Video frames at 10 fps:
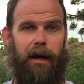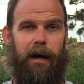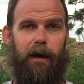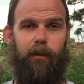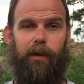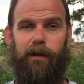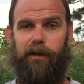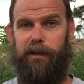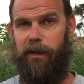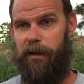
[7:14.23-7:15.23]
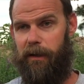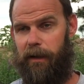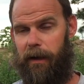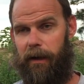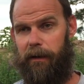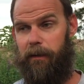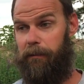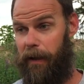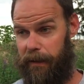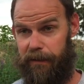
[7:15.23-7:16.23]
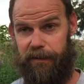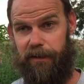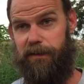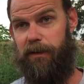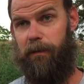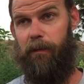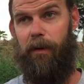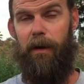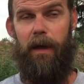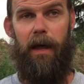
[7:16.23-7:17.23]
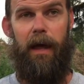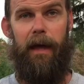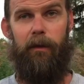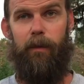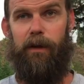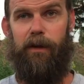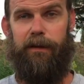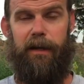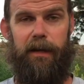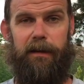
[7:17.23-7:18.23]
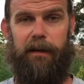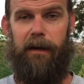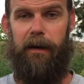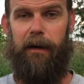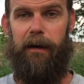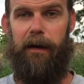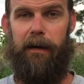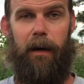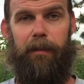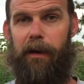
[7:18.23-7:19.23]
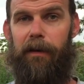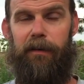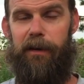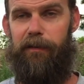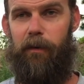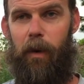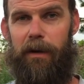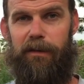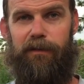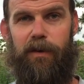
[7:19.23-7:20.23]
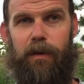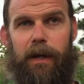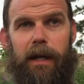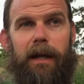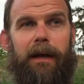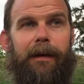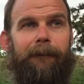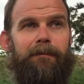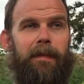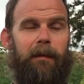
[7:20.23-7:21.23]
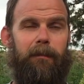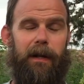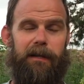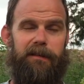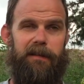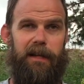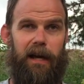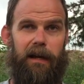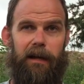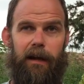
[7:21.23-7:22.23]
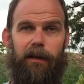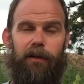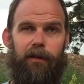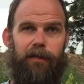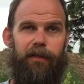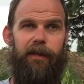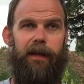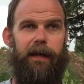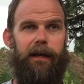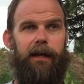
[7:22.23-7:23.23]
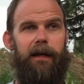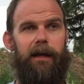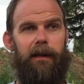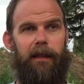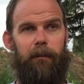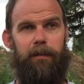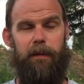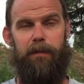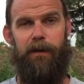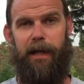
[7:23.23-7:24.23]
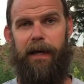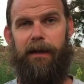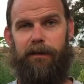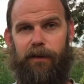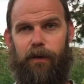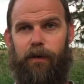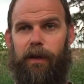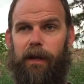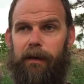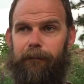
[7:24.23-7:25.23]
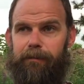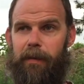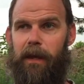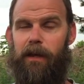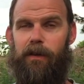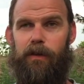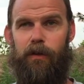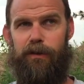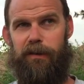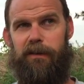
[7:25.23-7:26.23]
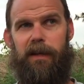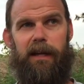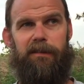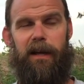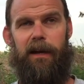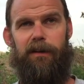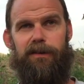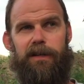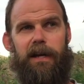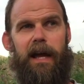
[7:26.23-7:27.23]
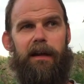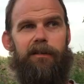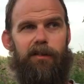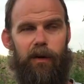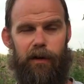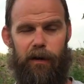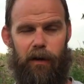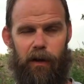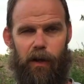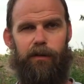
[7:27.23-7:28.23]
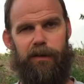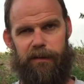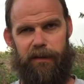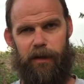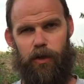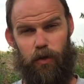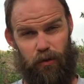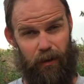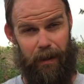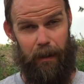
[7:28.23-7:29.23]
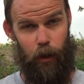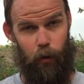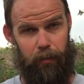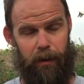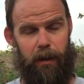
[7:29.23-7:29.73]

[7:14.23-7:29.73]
Uh, we looked at uh, the bucket system and we looked at uh, a couple other different ways of doing it but it's yet another thing that people can do that uses less energy and sort of closes the nutrient loop.